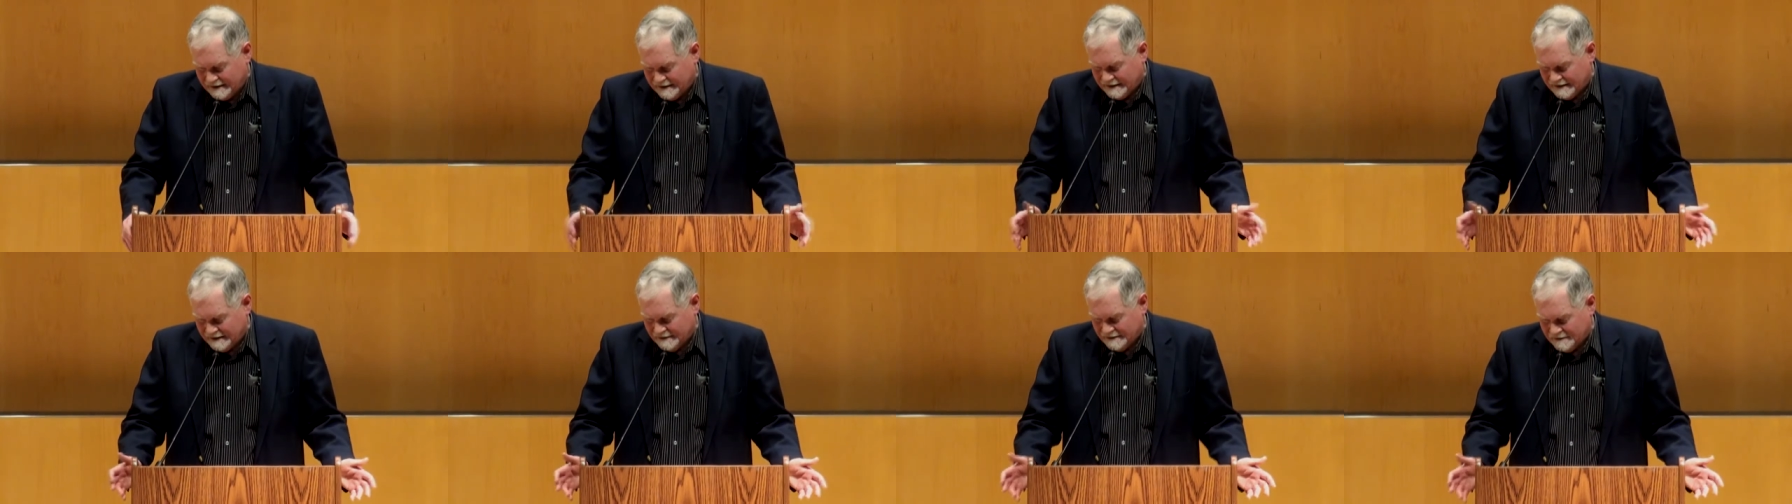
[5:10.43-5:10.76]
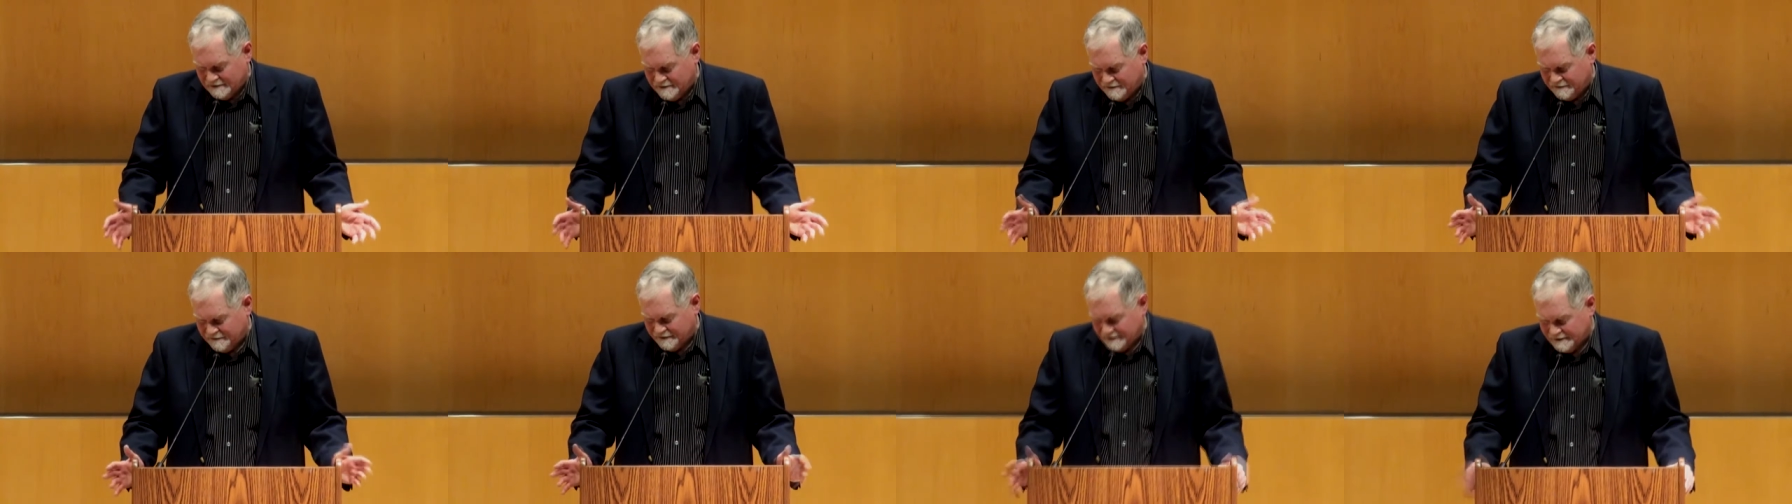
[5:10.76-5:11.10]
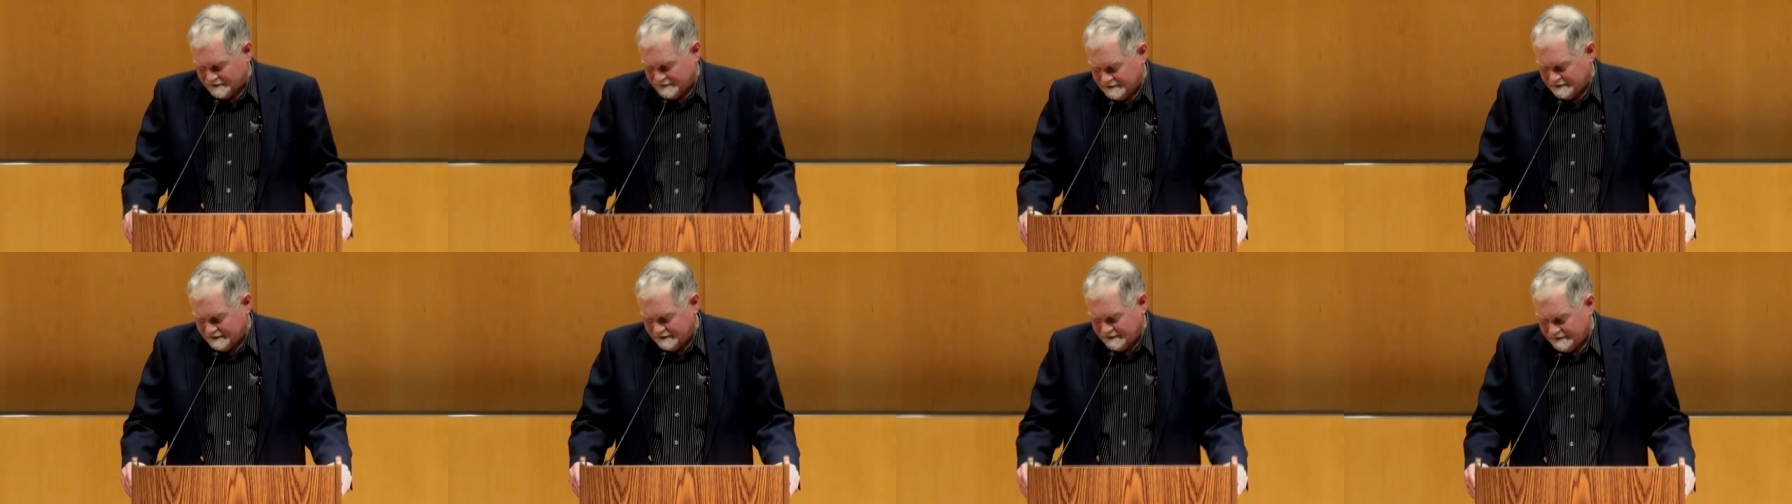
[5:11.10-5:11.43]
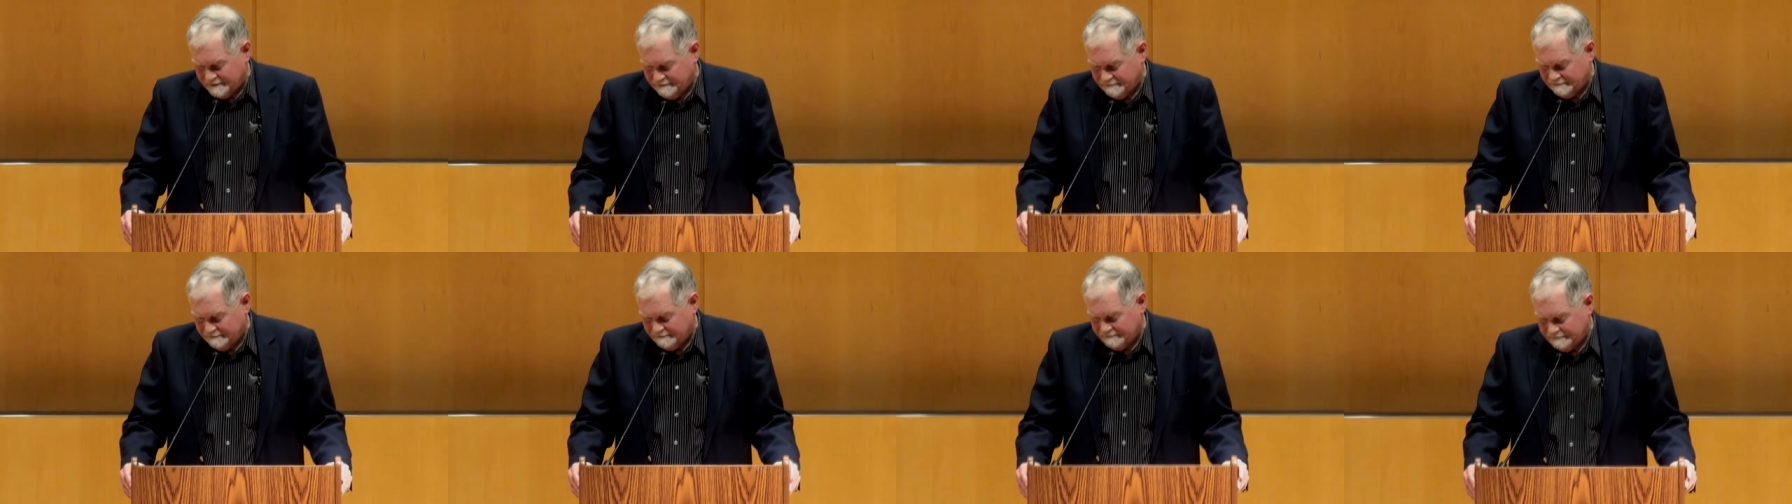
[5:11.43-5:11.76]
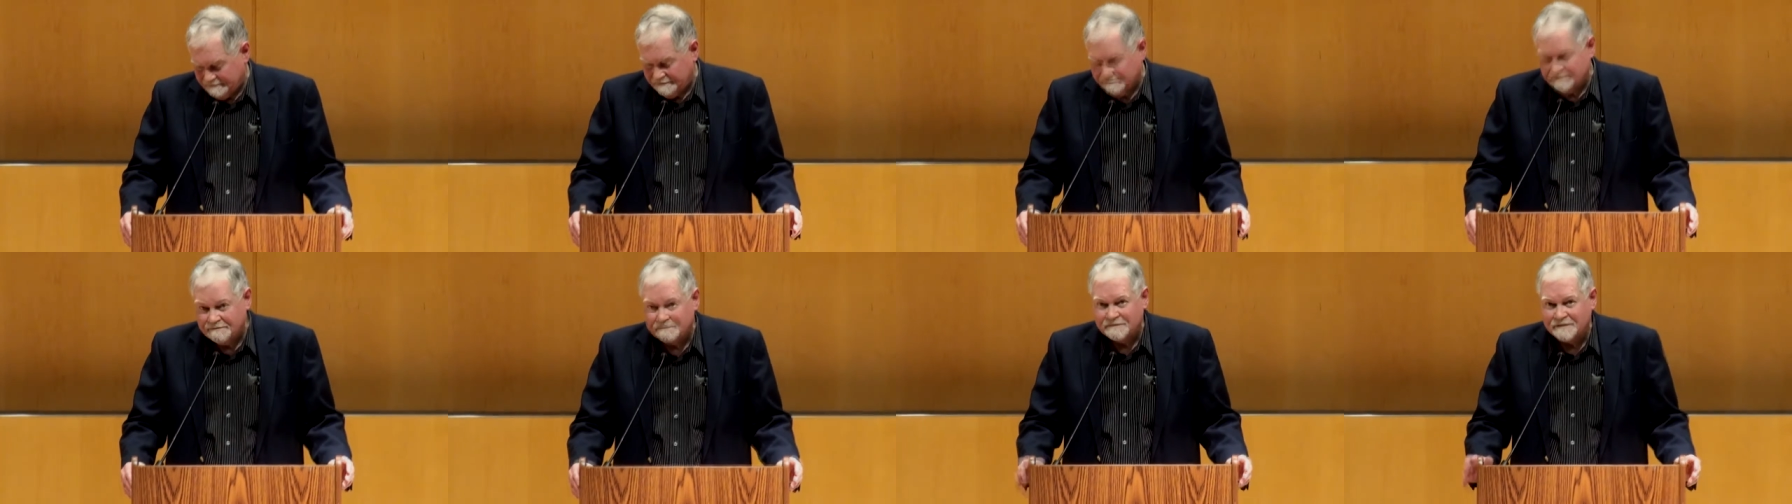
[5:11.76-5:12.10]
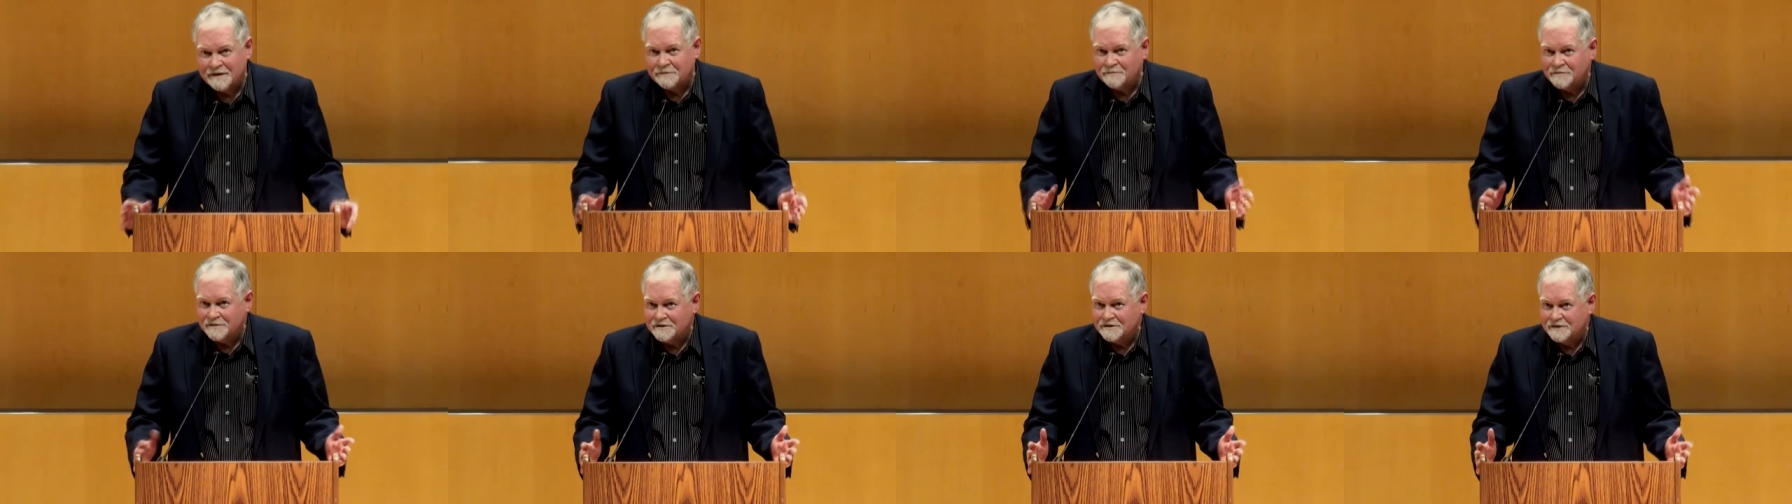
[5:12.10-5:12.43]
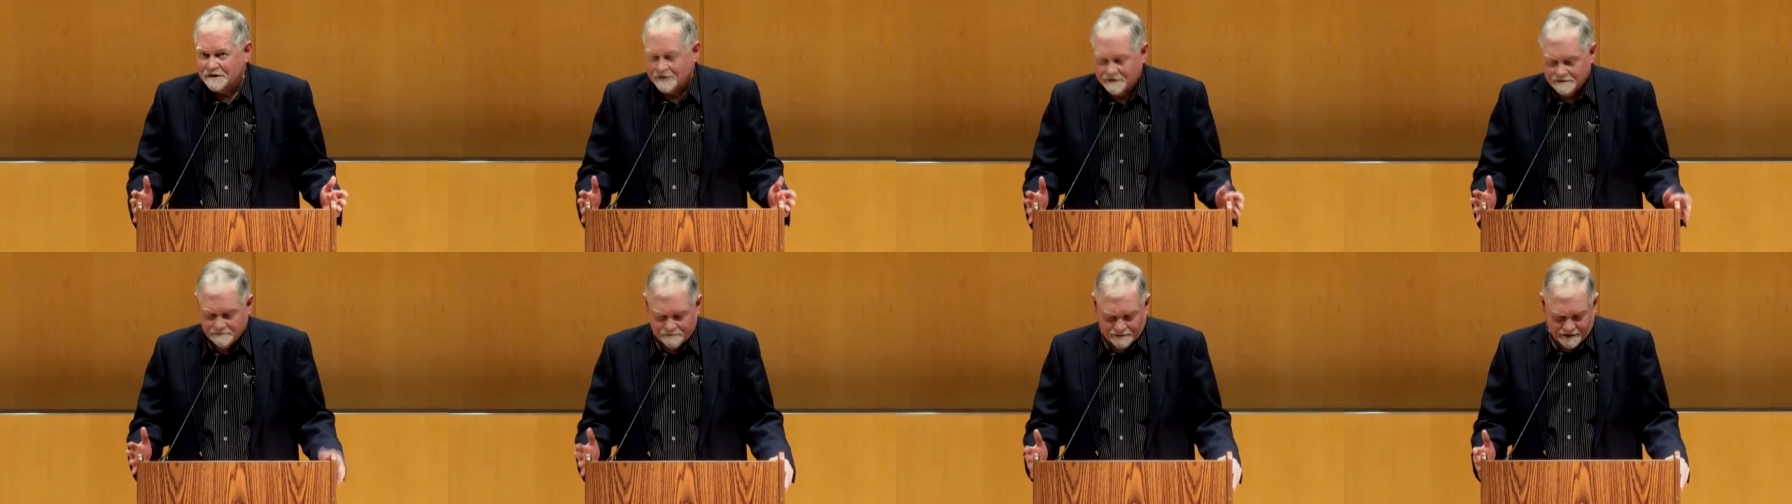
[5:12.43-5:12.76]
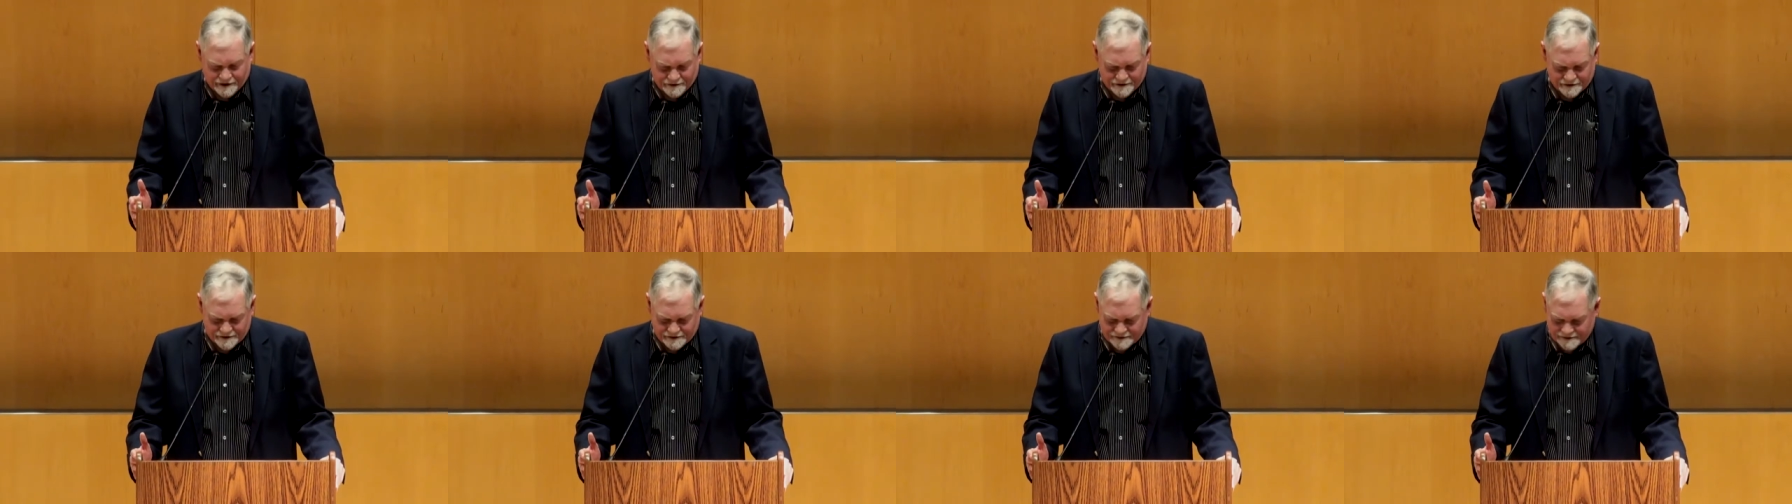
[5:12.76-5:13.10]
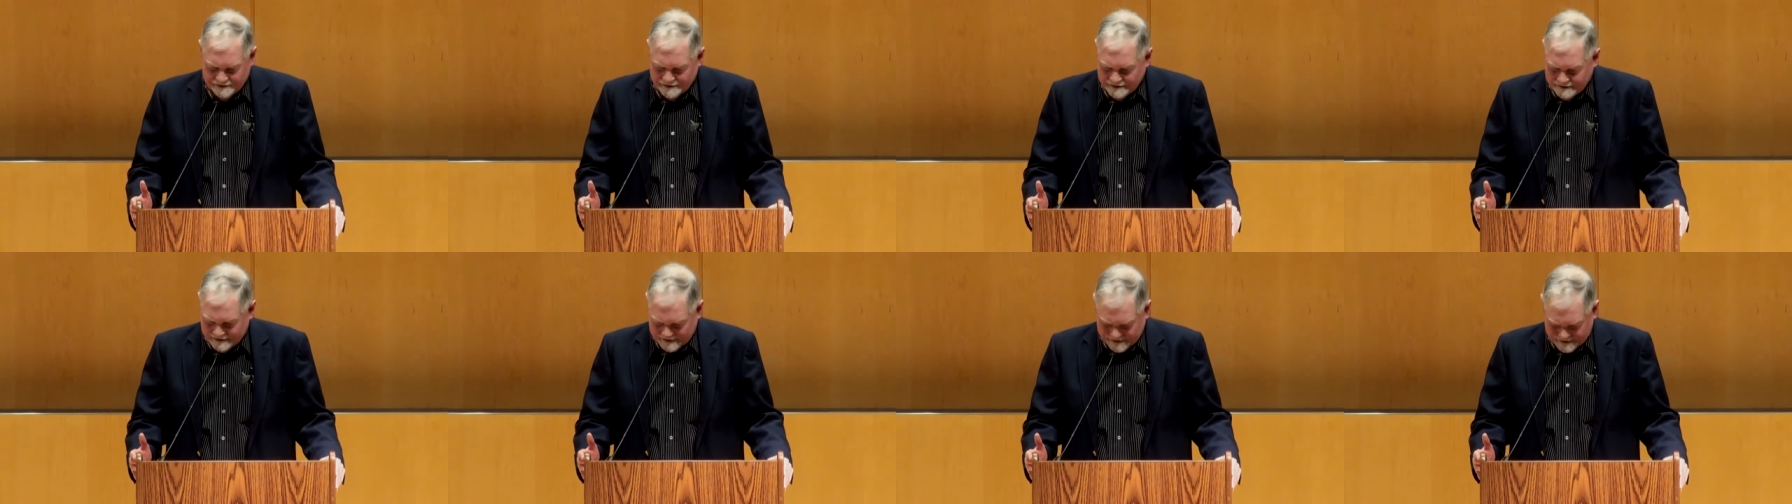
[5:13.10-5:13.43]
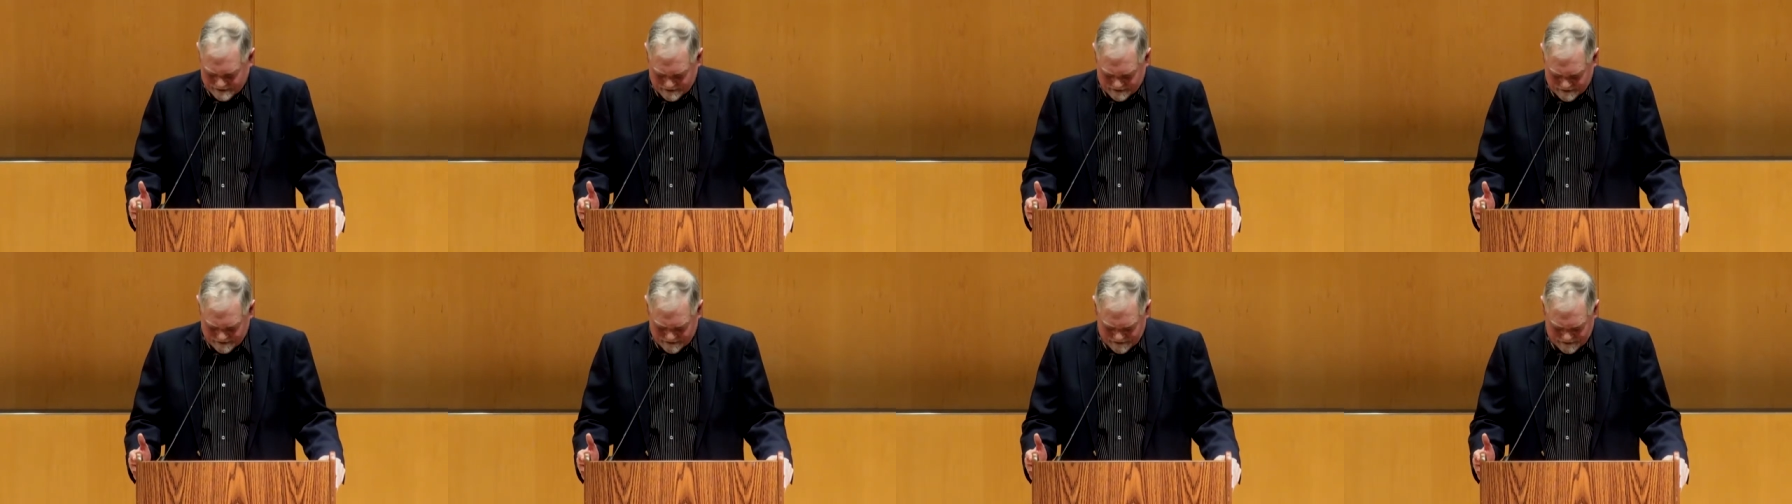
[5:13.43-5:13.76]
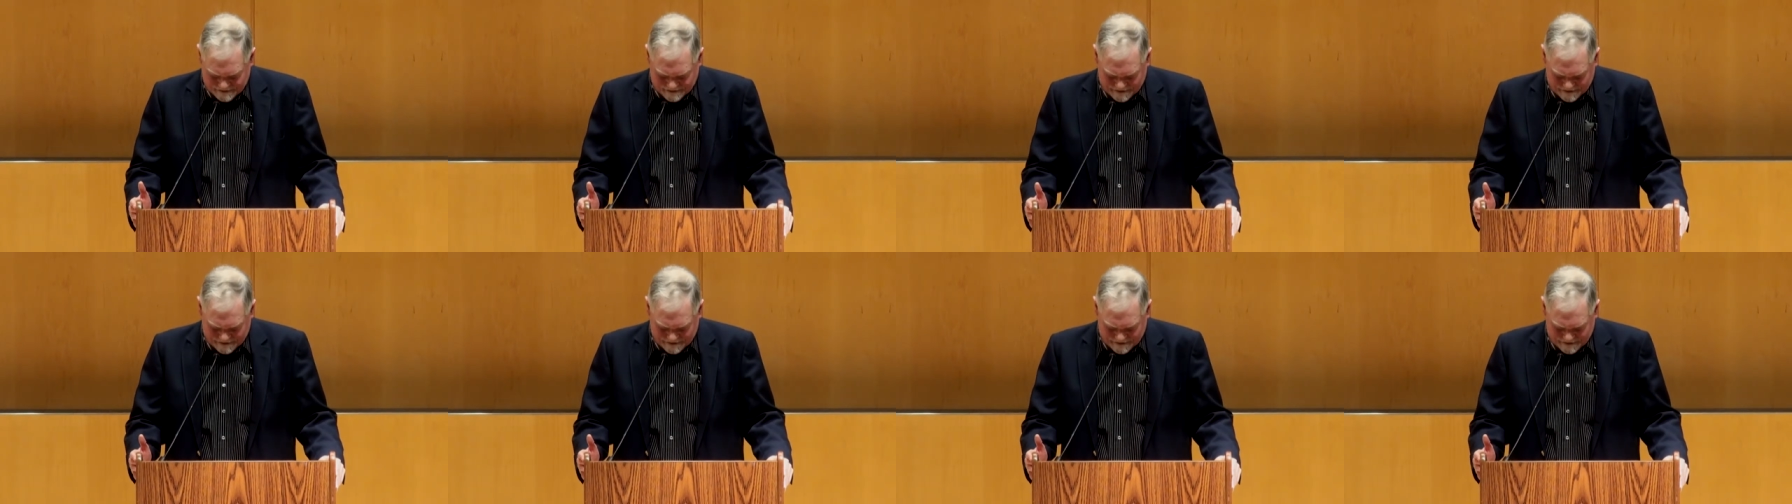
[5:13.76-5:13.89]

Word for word: and often uh, they were the same person, actually.